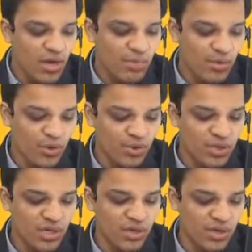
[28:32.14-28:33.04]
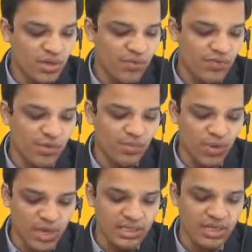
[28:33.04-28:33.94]
produce different
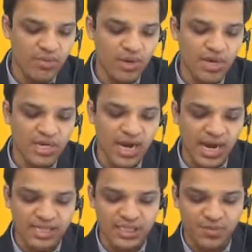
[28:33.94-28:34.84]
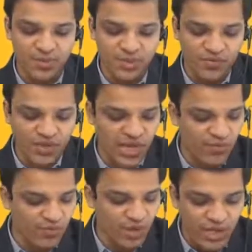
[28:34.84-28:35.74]
products, avoiding large expense of
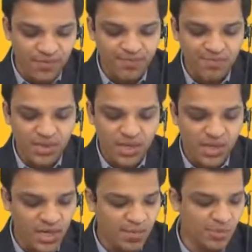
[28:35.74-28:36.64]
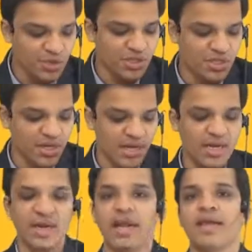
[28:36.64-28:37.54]
carefully repositioning and
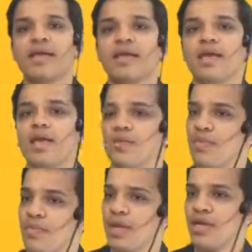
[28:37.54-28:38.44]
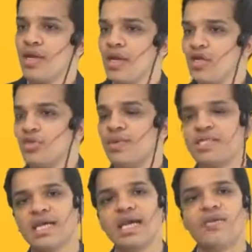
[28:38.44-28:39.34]
aligning equipment. So
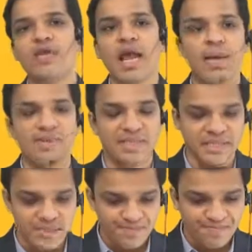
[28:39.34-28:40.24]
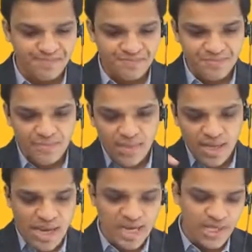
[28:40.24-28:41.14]
basically what happens is,
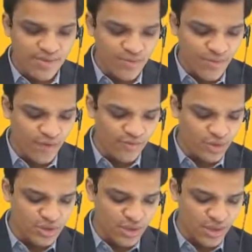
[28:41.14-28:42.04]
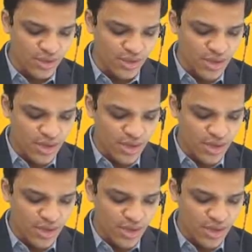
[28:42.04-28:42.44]
I'll give you one of those